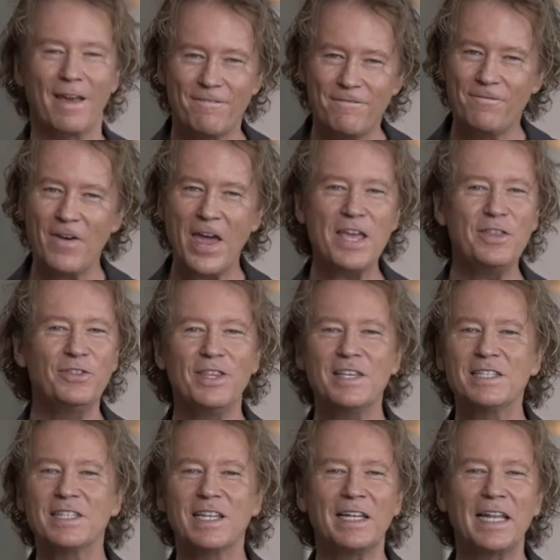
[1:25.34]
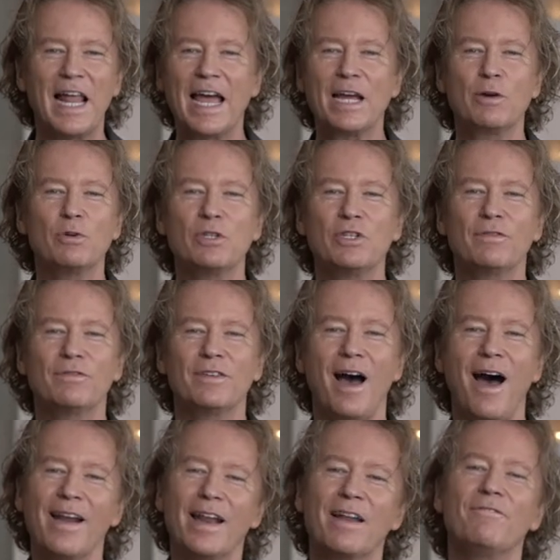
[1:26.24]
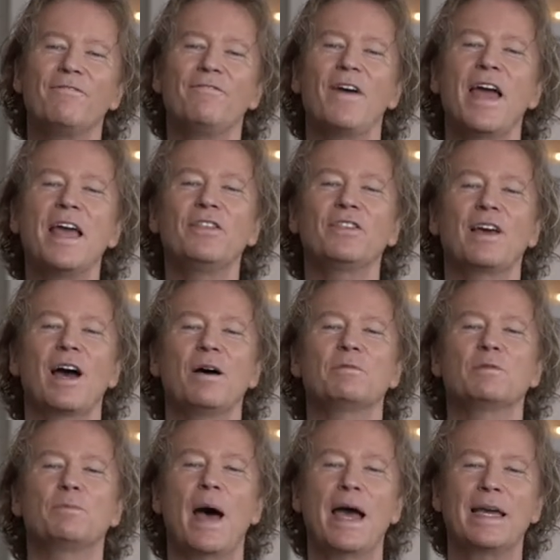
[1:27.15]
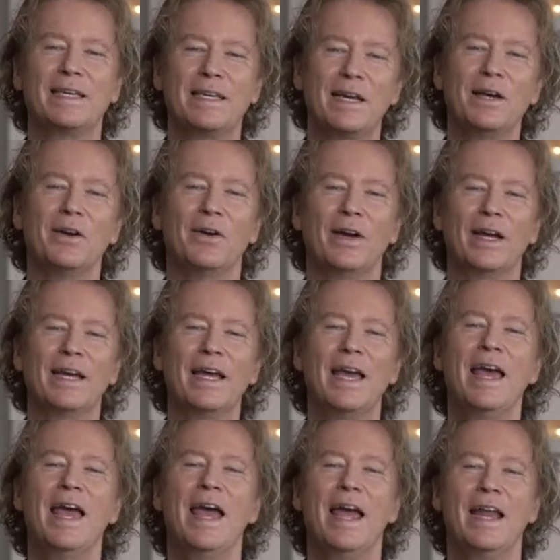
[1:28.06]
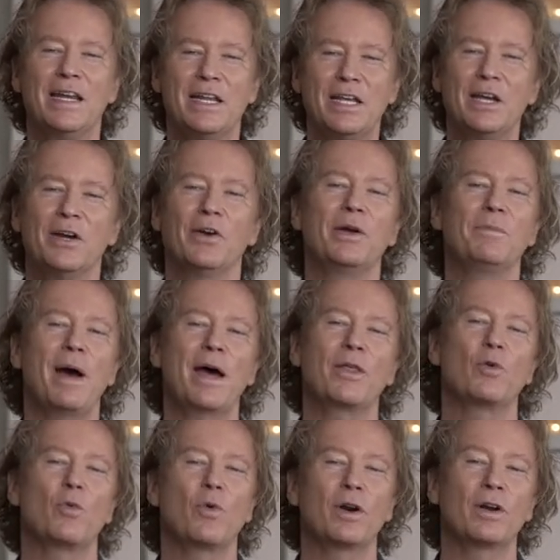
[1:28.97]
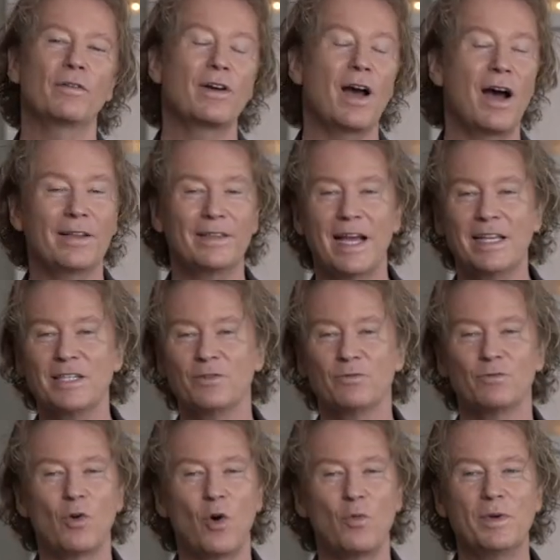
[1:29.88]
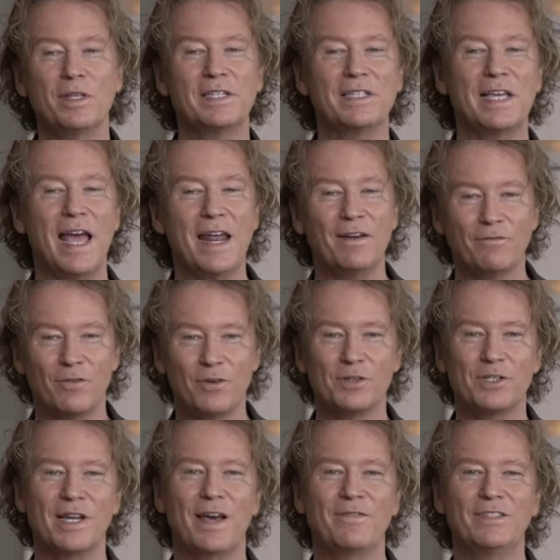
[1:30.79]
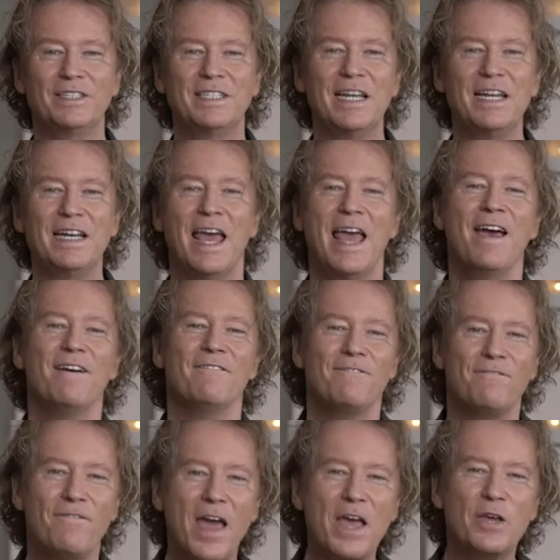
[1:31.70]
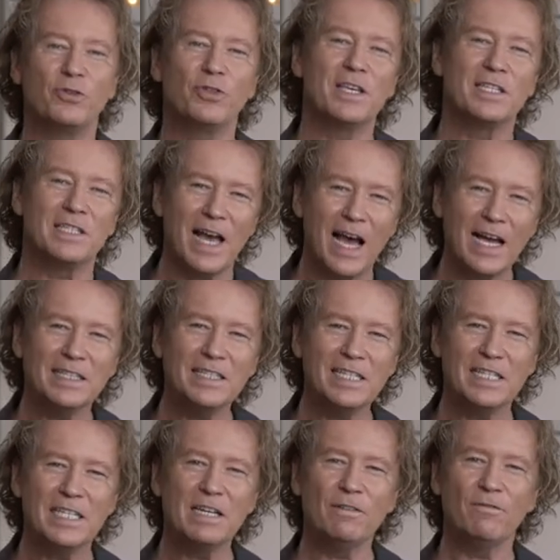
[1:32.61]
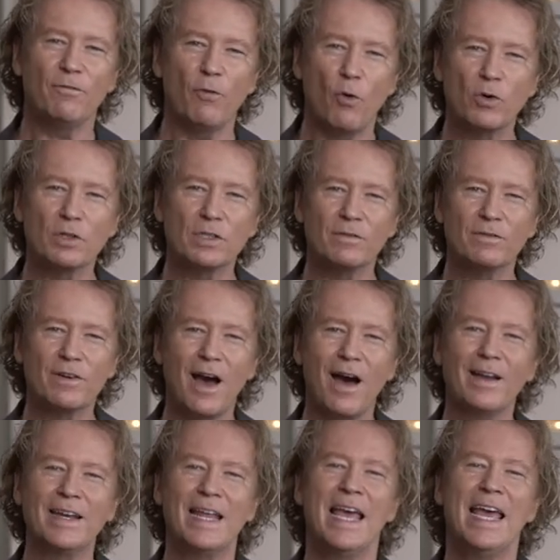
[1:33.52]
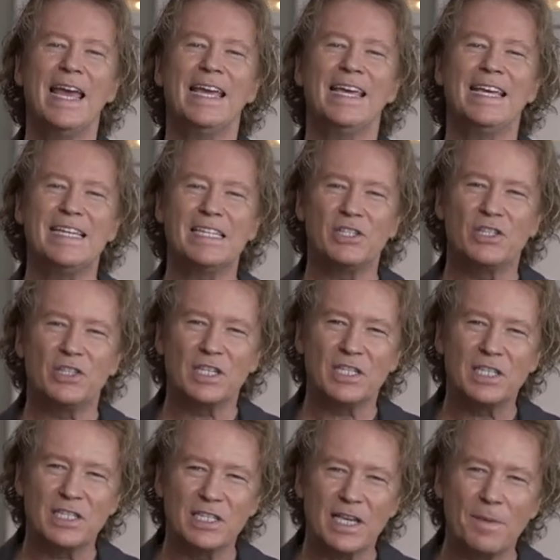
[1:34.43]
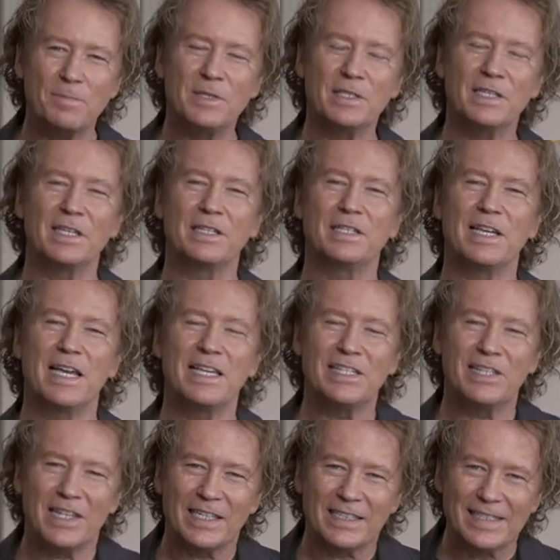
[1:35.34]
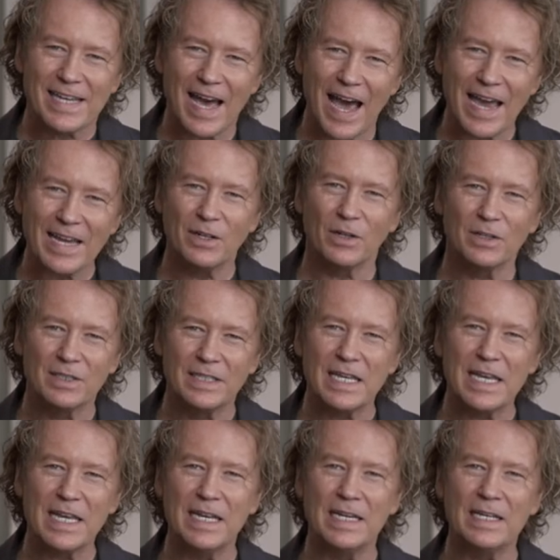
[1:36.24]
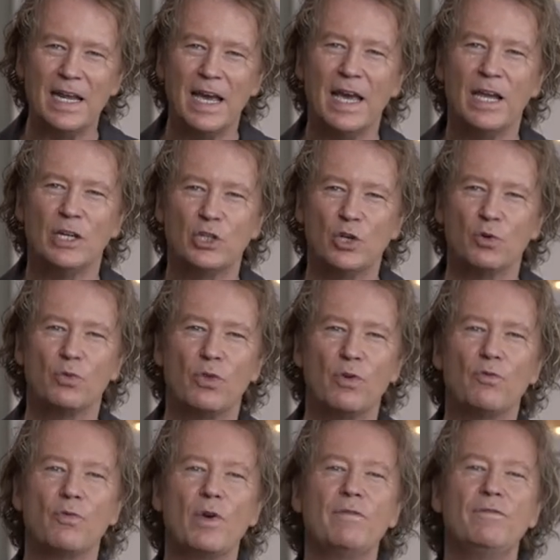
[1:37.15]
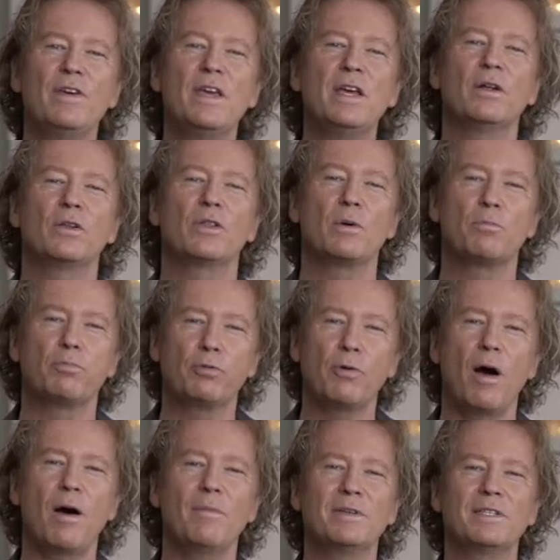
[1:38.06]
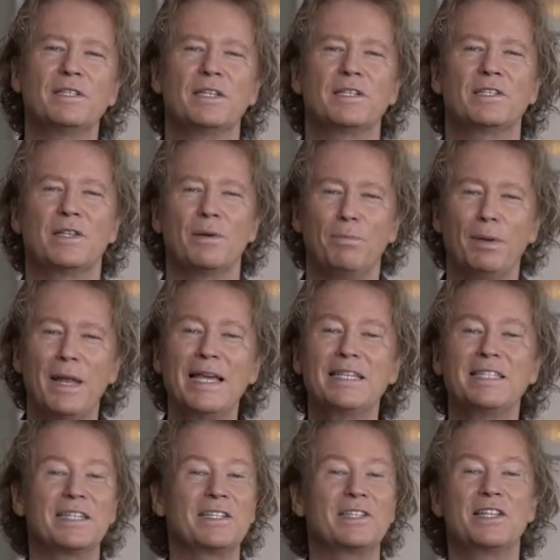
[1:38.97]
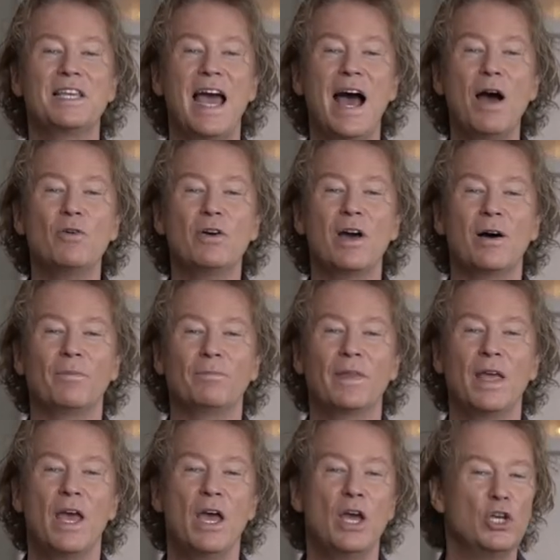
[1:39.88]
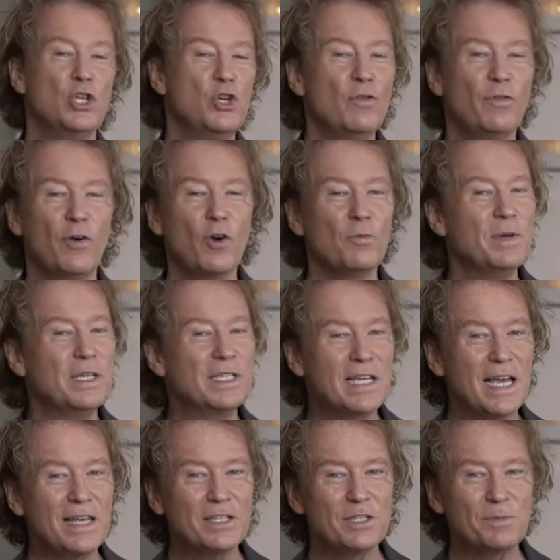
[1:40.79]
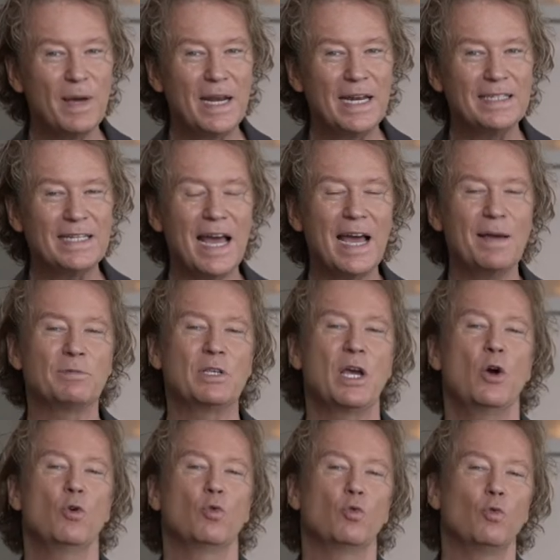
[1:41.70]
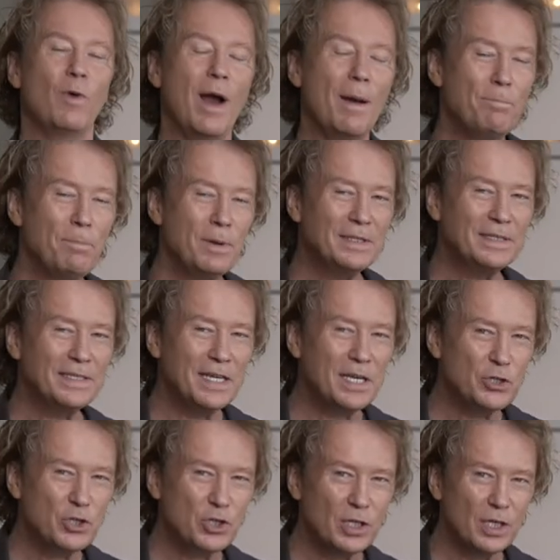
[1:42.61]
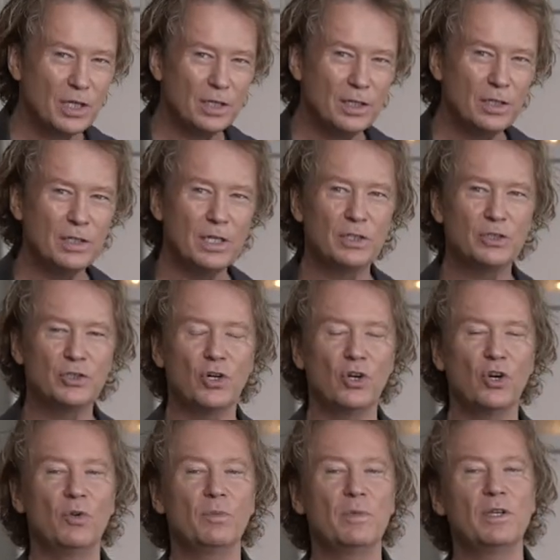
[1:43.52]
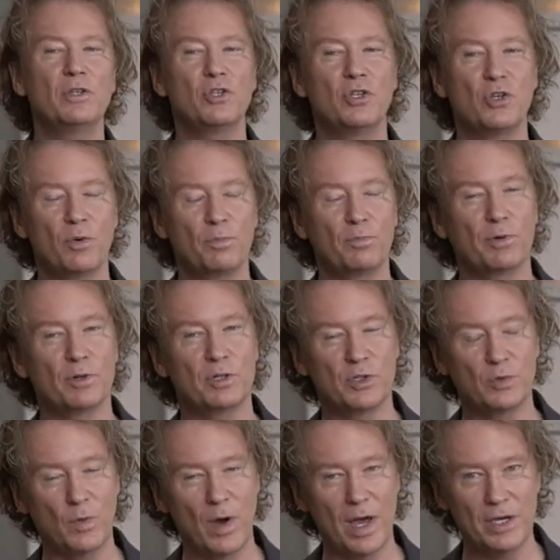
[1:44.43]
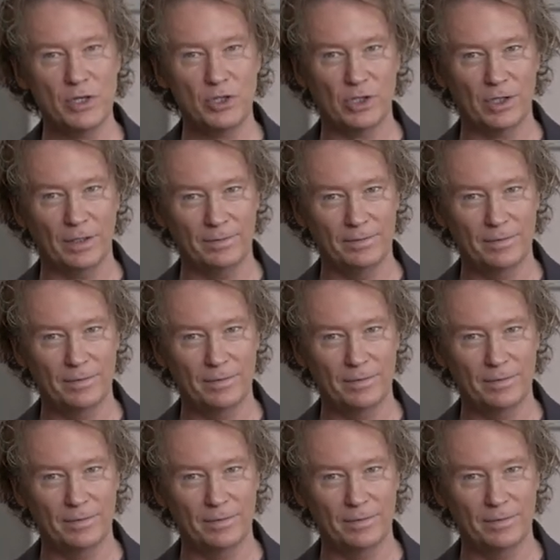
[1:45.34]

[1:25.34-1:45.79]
Faith is the language of God, and faith comes by hearing, and hearing by the Word of God. That's in Romans 10, verse 17. Faith, this unseen force of God, is the substance. It's the title deed to the revealed, the promises, the blessings, the outcome. And you've heard me say this many times. Repetition determines your persuasion.